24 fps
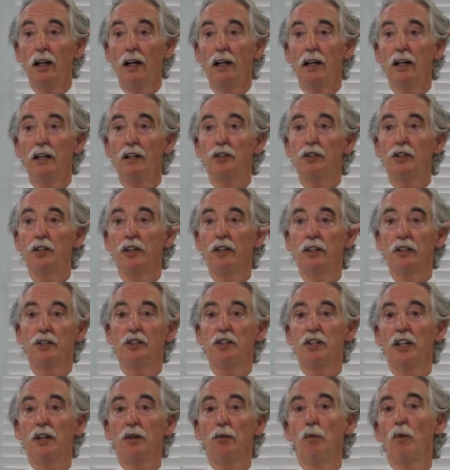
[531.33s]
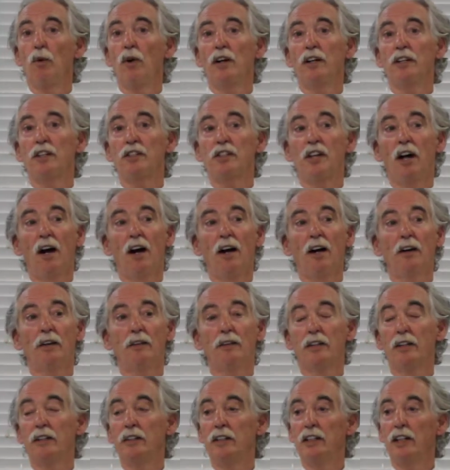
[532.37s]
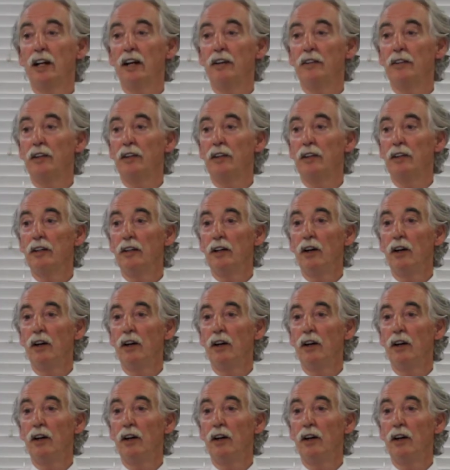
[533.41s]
is you're going to see one is higher than the other.